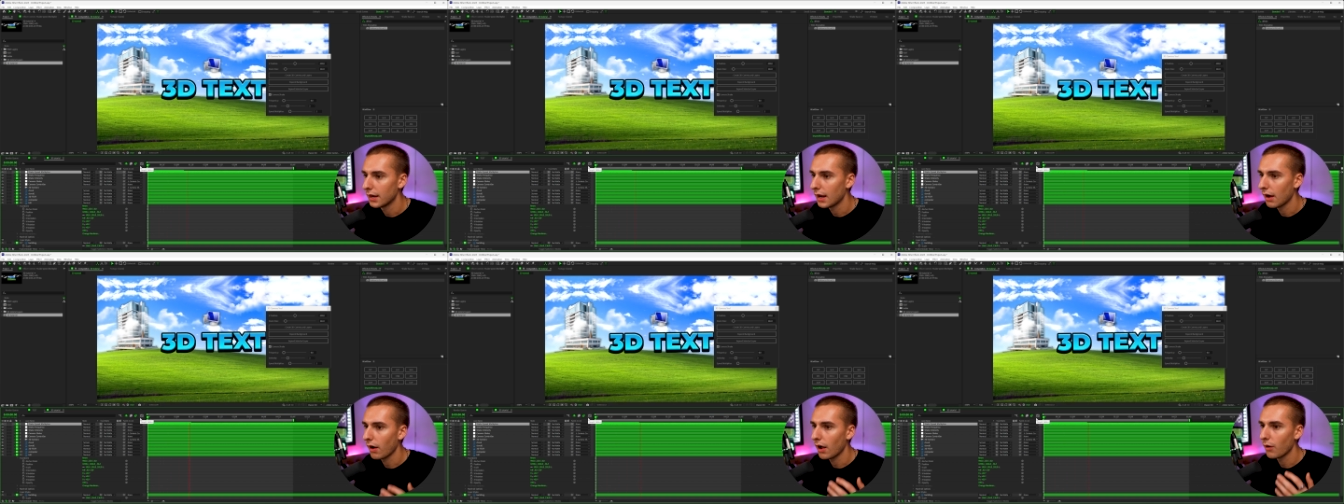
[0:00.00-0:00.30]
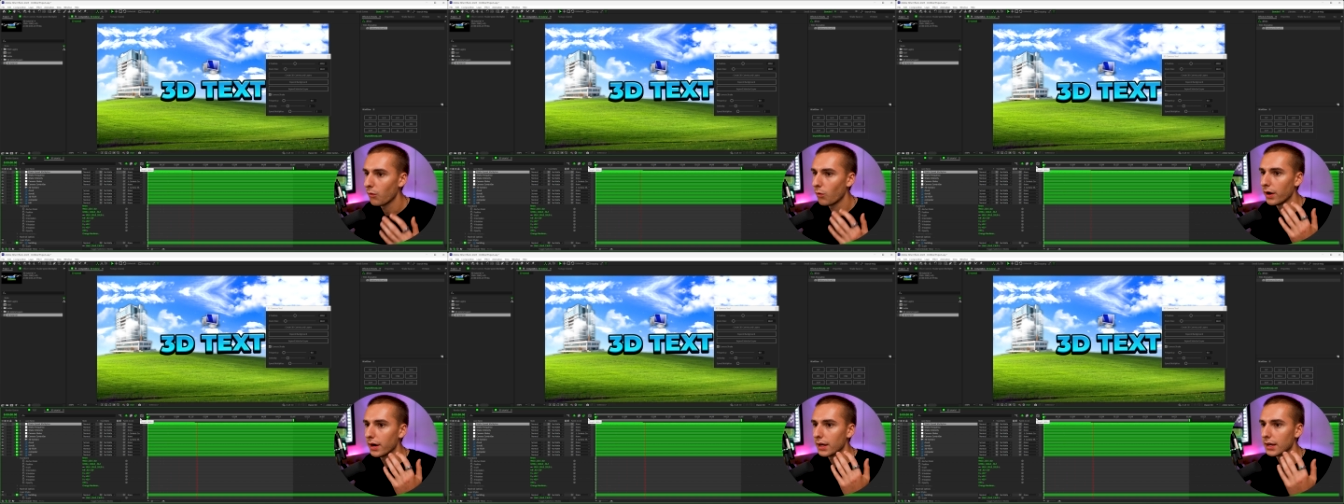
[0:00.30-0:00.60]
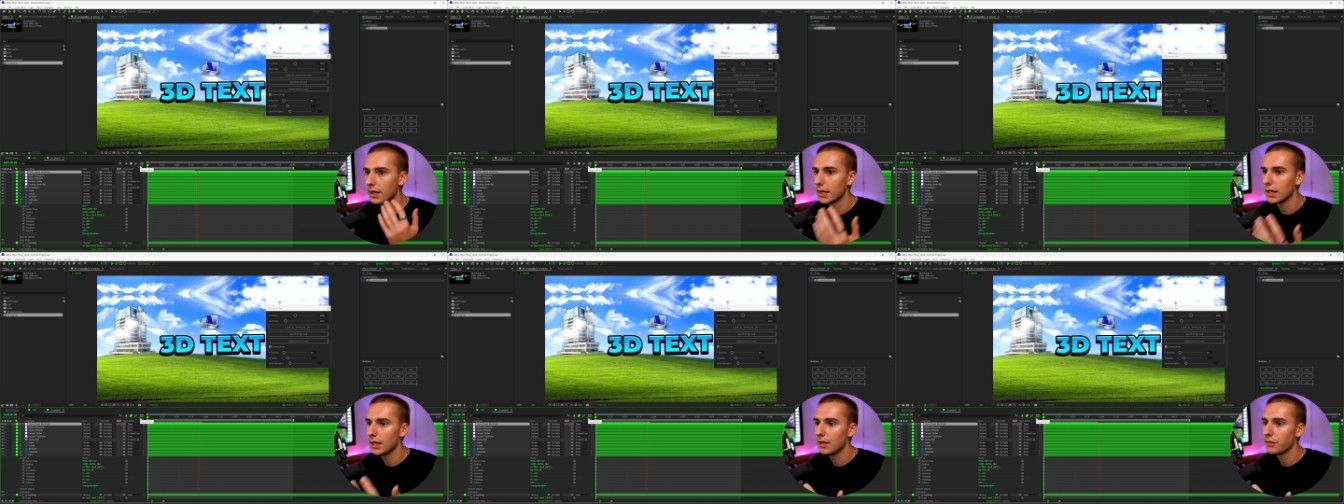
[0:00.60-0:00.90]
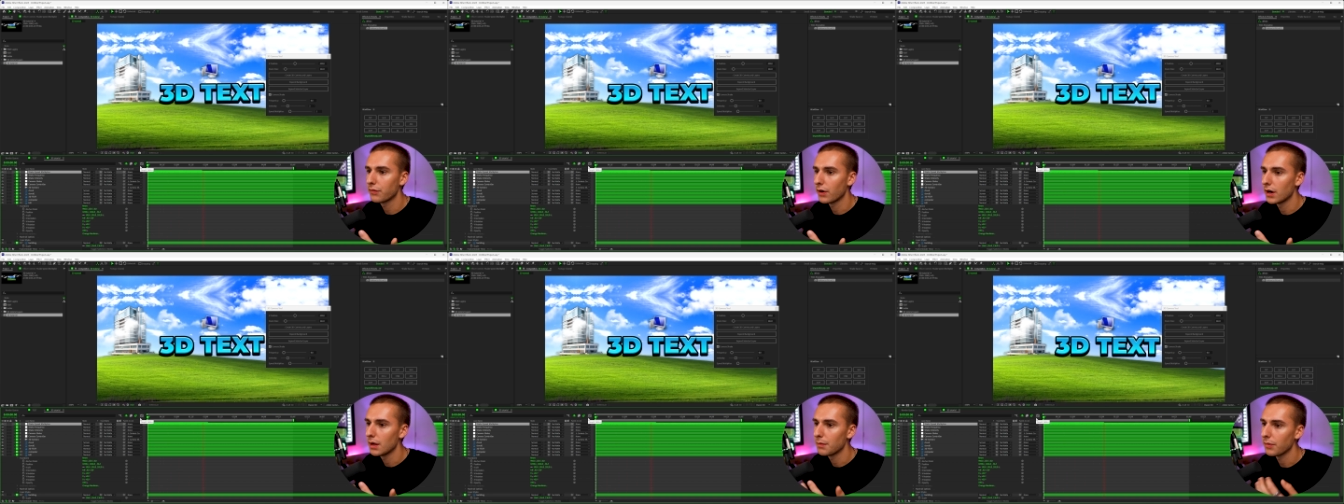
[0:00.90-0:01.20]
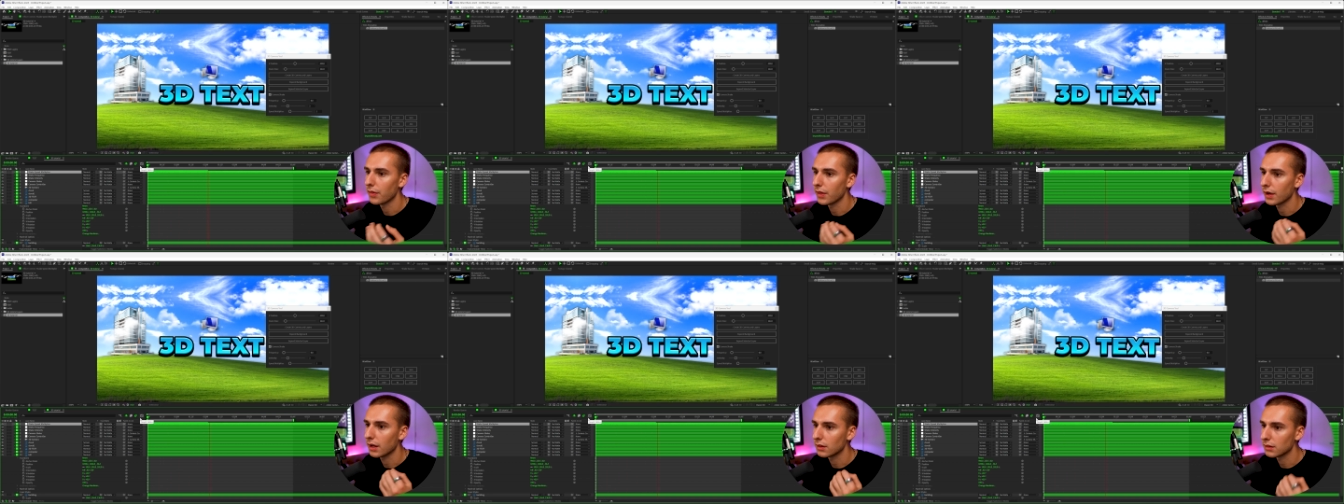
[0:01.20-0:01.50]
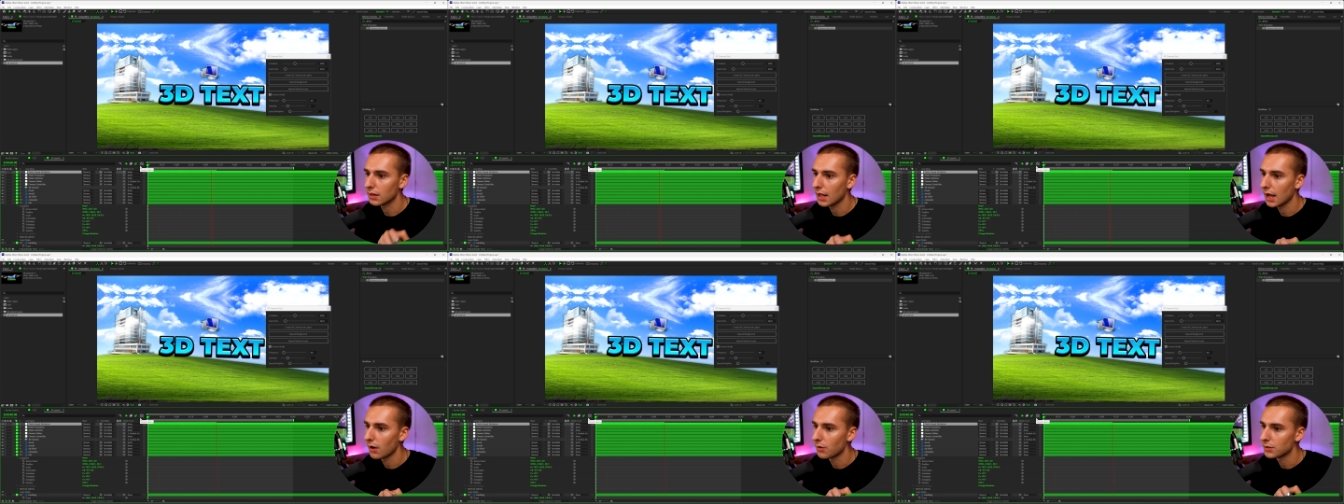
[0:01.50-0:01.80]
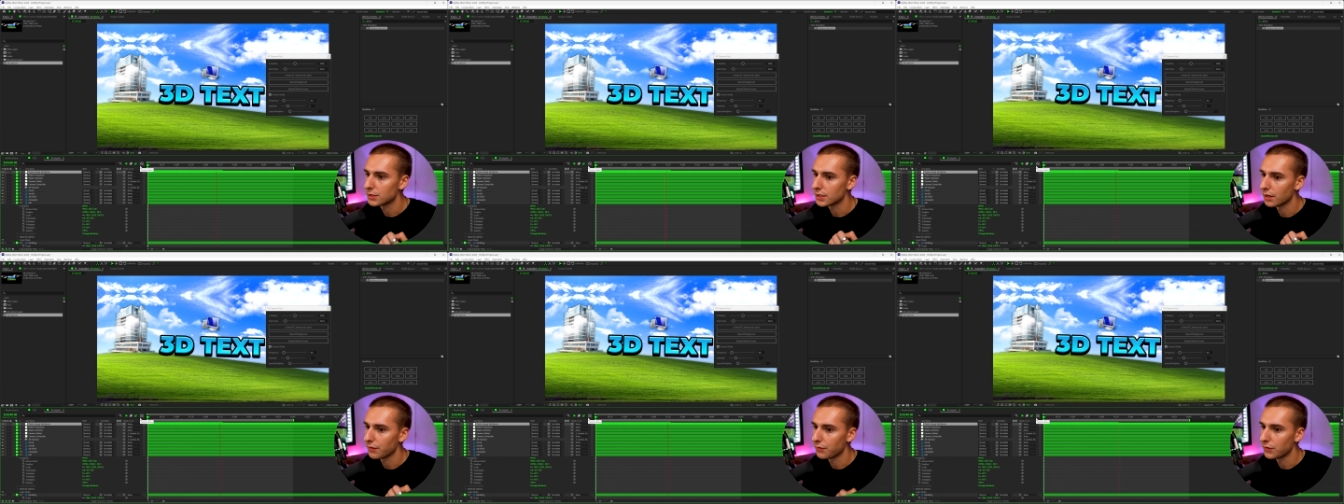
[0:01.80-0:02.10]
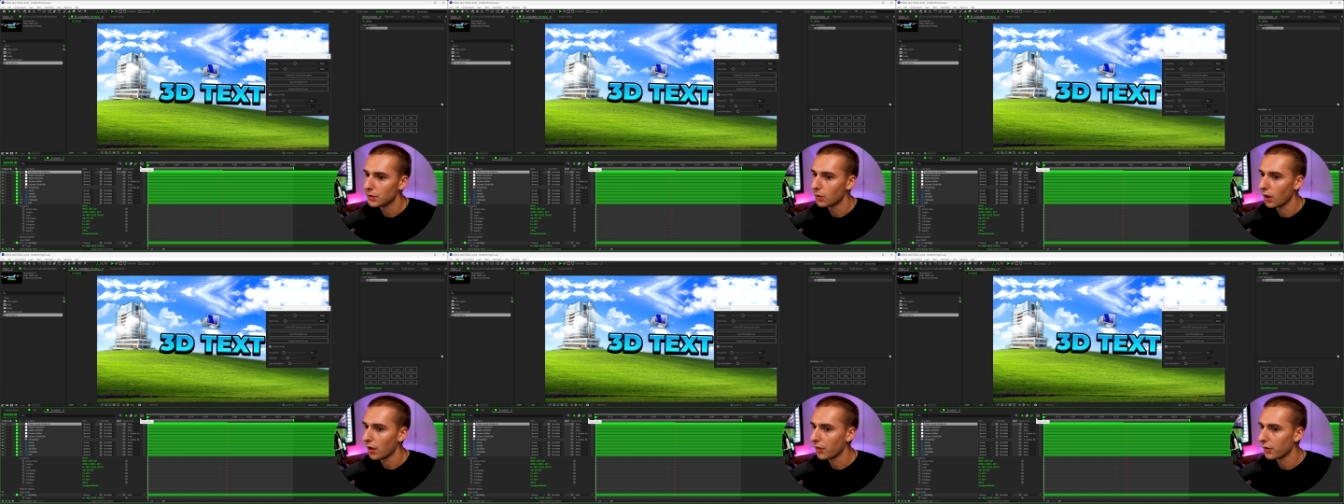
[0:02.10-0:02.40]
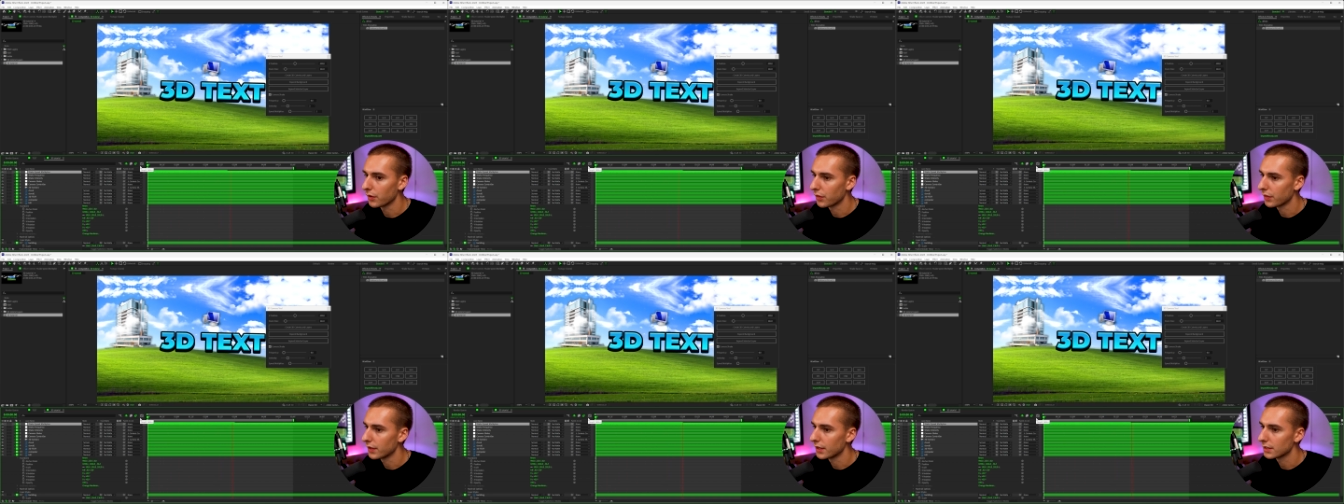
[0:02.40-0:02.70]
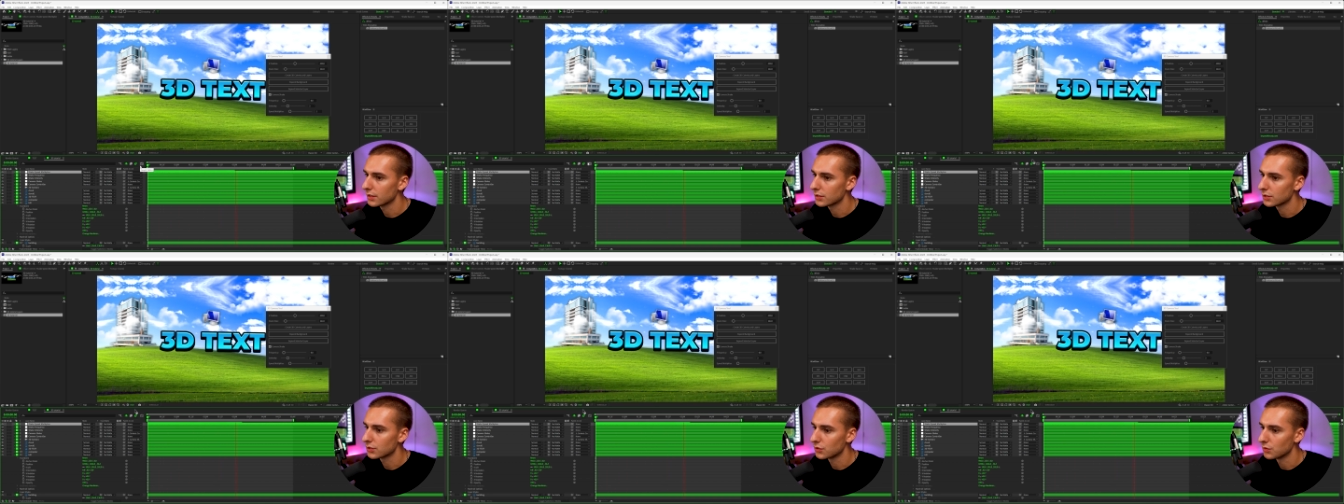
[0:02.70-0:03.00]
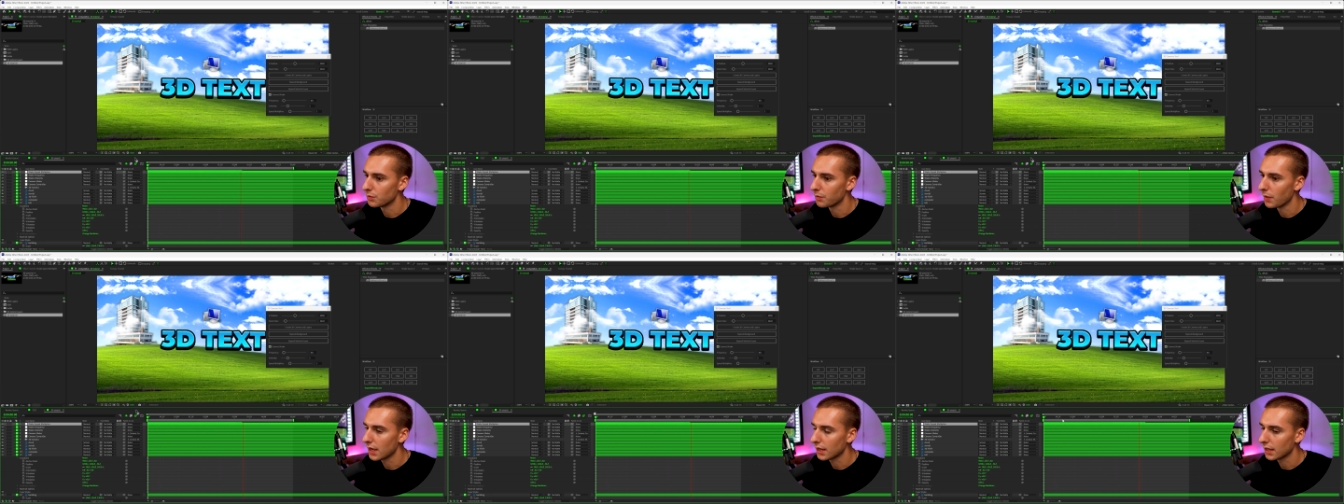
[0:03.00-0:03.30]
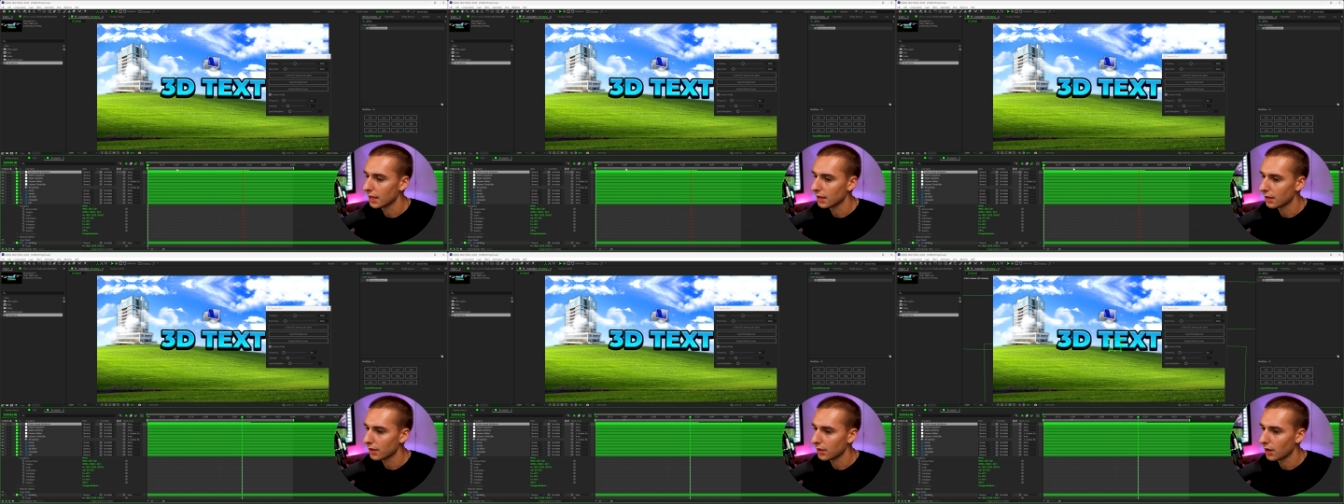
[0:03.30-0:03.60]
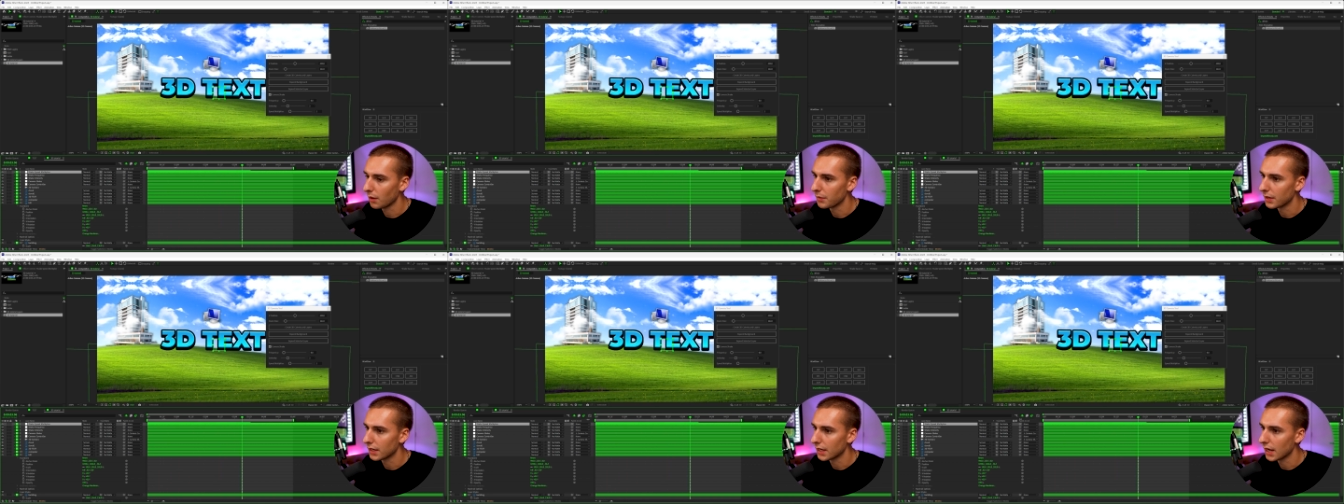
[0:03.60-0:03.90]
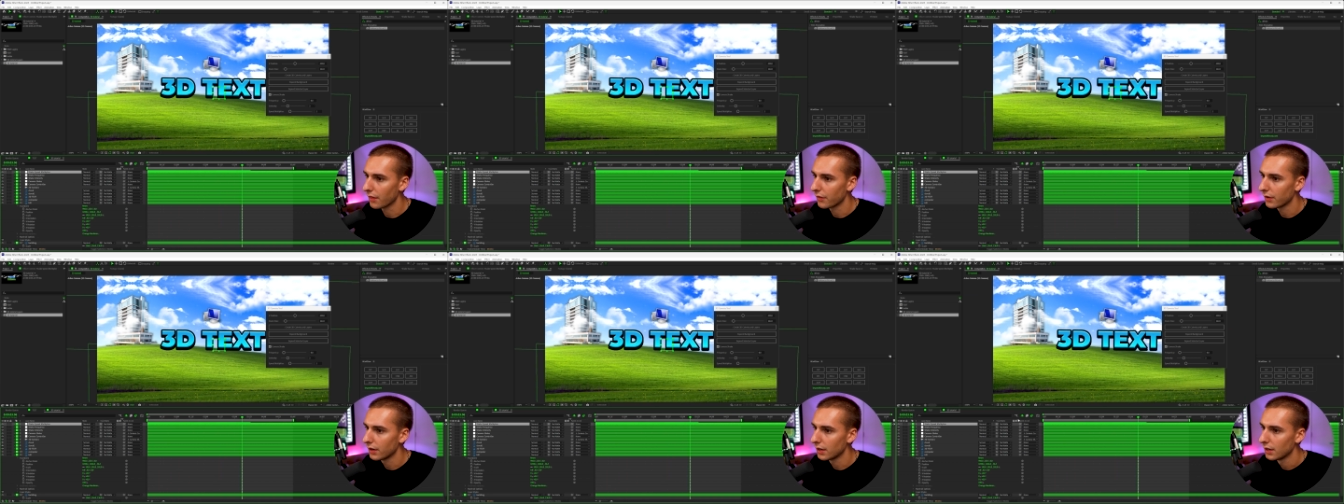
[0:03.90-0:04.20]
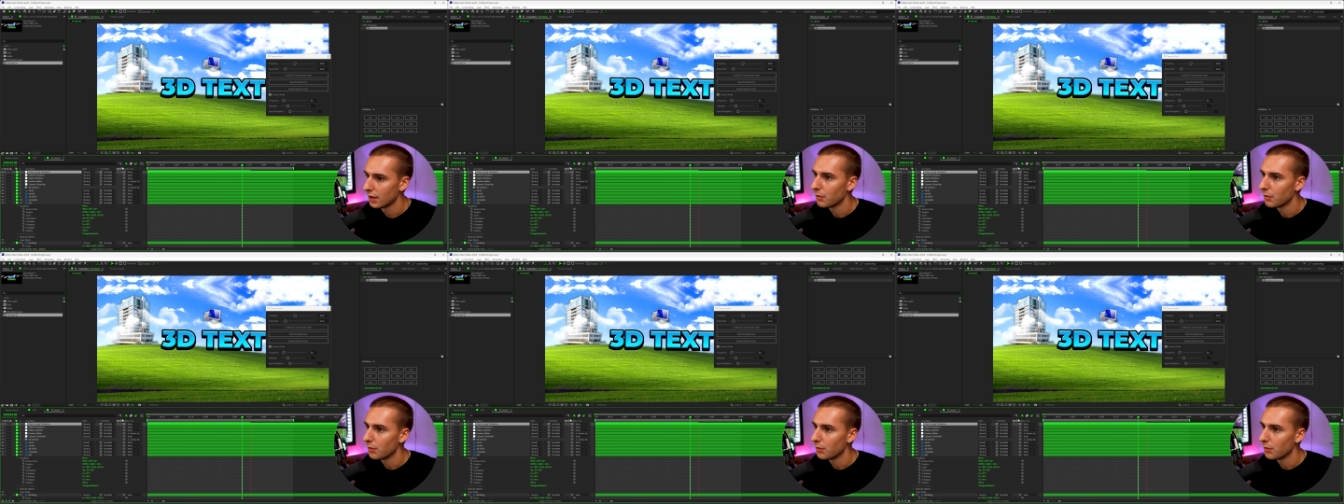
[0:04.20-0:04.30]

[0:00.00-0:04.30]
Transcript: Now I wanna keyframe the clouds and a few other things to make it come together.